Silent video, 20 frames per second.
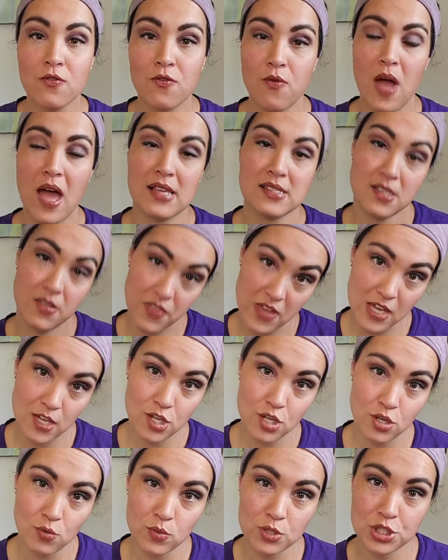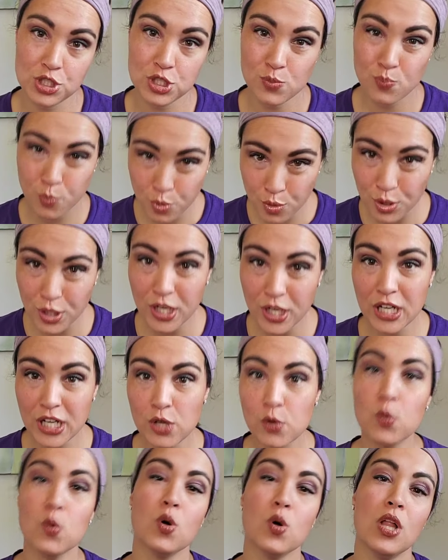as a thank you, which is pretty
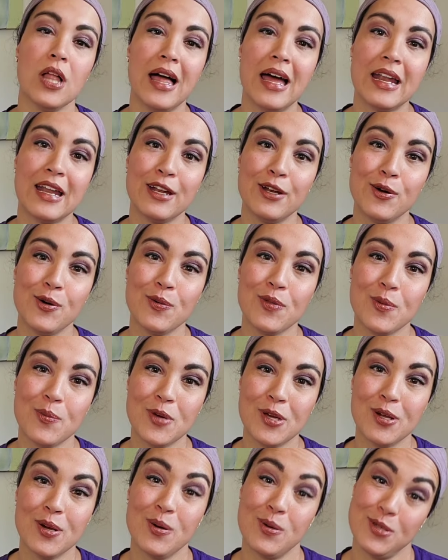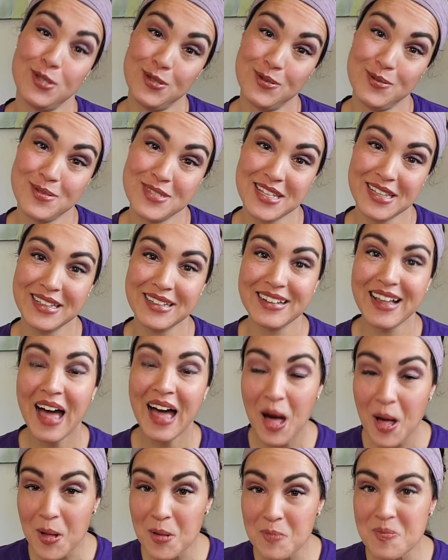cool. And I know that we could all use a little
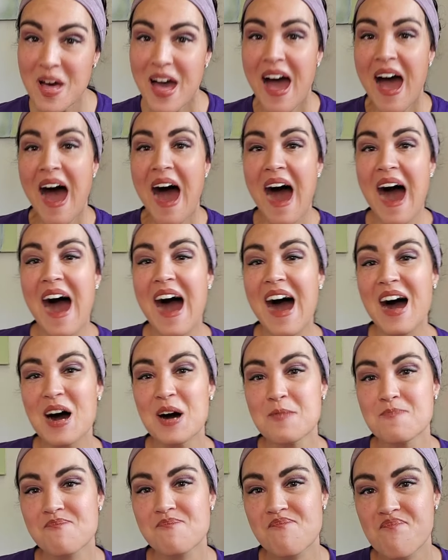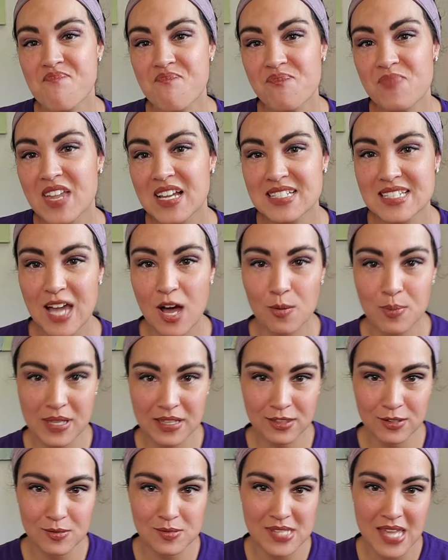help to help
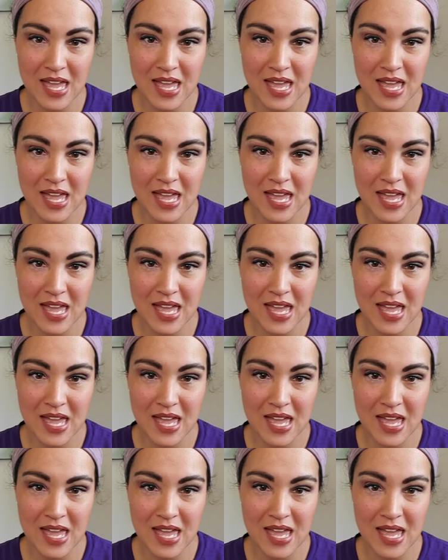get those